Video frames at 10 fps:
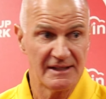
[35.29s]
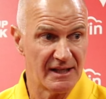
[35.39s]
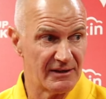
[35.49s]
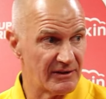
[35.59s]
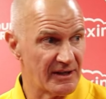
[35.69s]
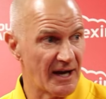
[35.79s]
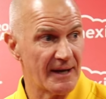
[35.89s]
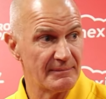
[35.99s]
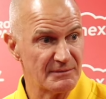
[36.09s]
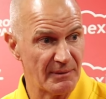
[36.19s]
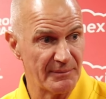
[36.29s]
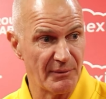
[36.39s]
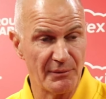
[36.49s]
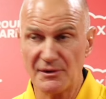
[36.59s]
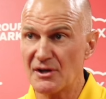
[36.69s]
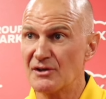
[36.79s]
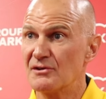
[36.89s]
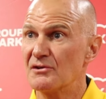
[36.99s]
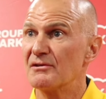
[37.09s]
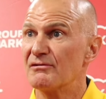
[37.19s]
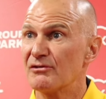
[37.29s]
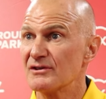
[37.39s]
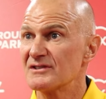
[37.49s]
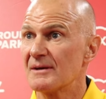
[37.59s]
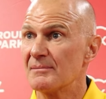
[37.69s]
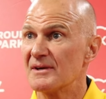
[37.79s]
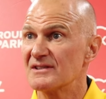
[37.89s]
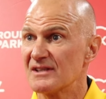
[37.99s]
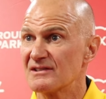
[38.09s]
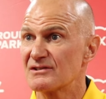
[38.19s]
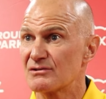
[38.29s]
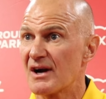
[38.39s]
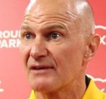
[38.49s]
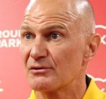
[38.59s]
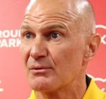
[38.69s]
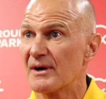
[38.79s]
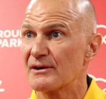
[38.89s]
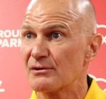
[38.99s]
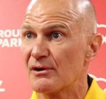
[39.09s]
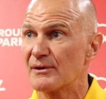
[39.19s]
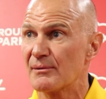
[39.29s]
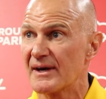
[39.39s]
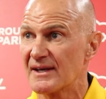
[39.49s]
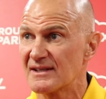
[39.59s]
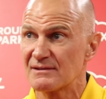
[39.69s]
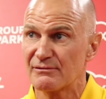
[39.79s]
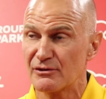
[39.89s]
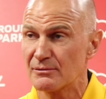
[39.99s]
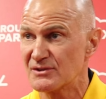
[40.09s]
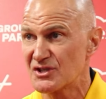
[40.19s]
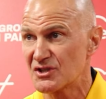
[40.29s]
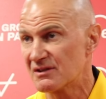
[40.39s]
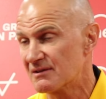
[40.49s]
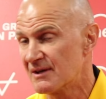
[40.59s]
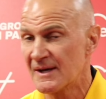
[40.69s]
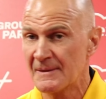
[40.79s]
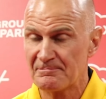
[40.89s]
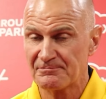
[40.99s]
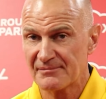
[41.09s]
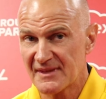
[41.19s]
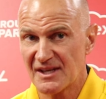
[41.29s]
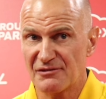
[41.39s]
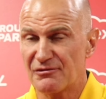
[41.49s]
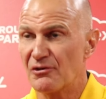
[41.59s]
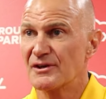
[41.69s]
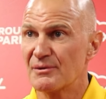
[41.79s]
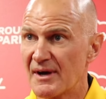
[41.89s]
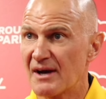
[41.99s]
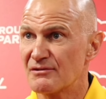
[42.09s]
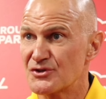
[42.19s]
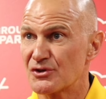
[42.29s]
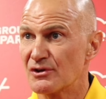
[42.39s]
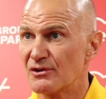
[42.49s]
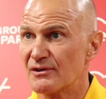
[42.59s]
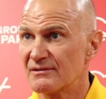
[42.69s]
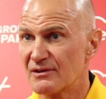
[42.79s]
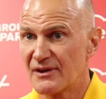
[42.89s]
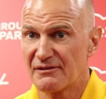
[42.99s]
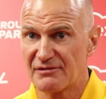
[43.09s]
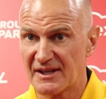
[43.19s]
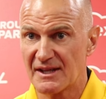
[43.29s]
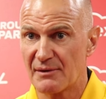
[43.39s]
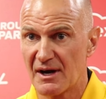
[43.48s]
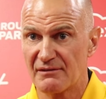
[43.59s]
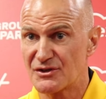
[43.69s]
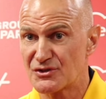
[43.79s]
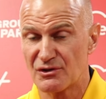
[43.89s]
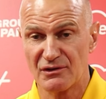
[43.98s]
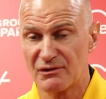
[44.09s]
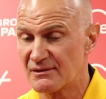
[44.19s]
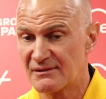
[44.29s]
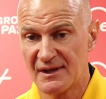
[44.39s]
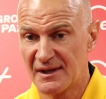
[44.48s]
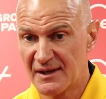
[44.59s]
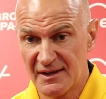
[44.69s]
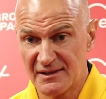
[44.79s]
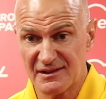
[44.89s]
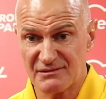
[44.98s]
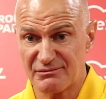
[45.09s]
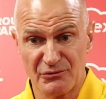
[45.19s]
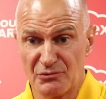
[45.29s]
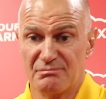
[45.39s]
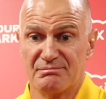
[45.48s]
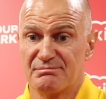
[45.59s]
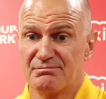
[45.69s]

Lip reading: the end of the game, was probably what we needed to do with the first 10 minutes, you know, just graft away, grind away, get some field position, then you find your way over the try line. Like, they found their way over the try line just through